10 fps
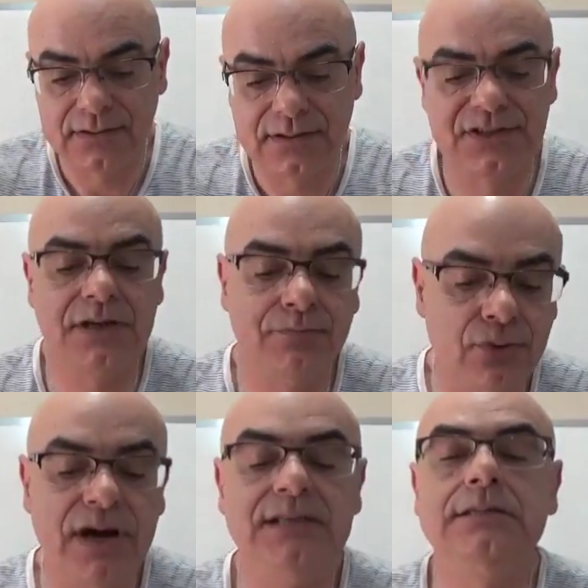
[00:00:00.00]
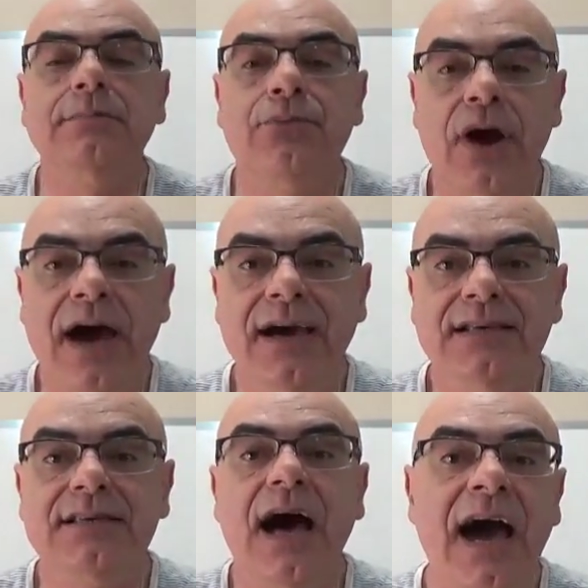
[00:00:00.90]
Surprise,
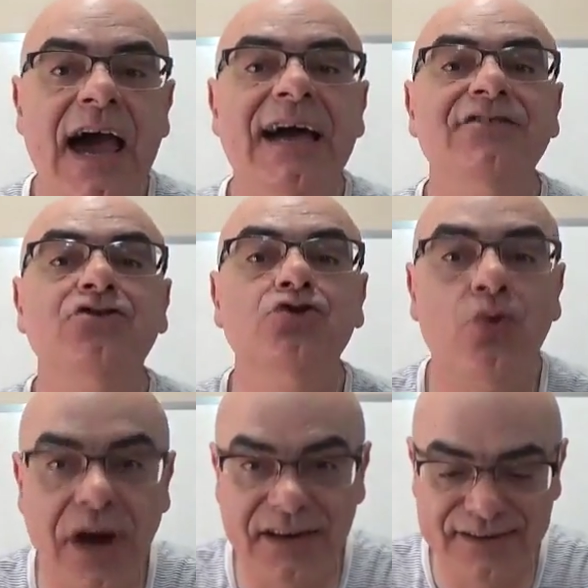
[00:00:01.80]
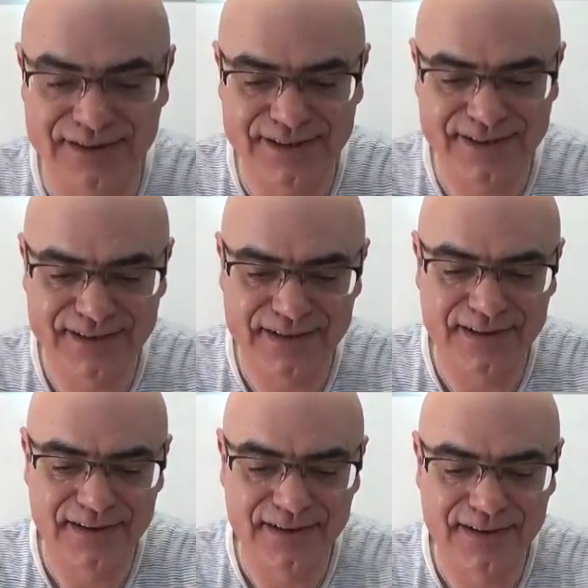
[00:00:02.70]
surprise, I had twins
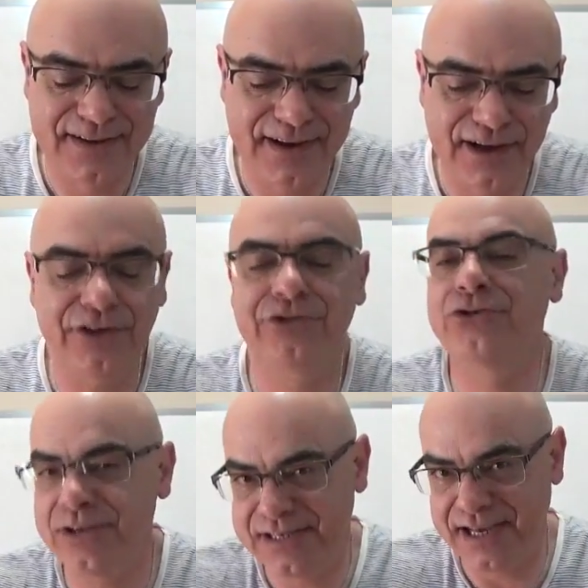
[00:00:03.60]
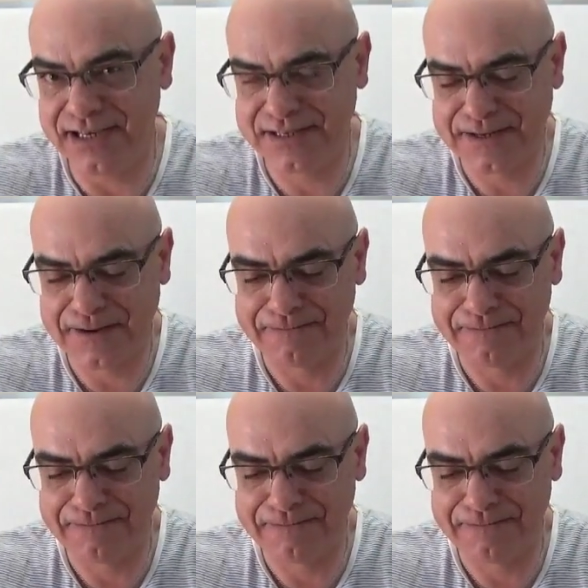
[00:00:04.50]
at 36.